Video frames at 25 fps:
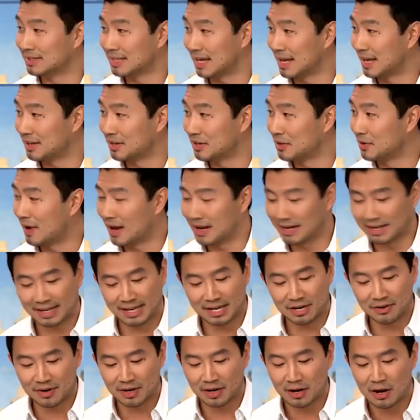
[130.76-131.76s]
to date you and
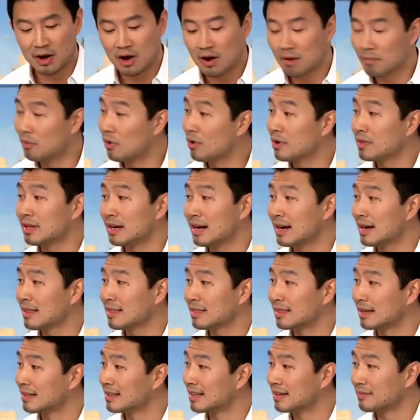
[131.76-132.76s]
hearing more than
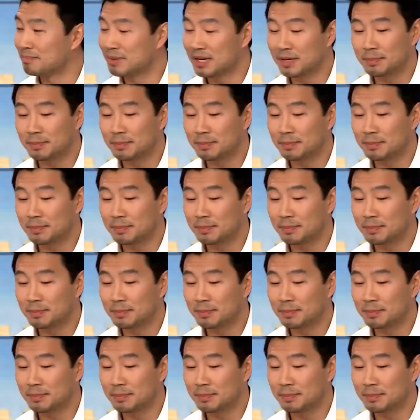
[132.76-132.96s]
anything that